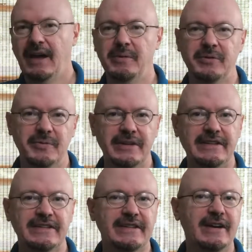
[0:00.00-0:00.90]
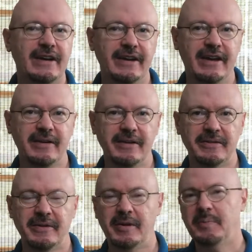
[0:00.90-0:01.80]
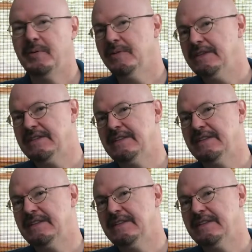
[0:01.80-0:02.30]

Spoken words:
I was really stuck on a character, and I pulled these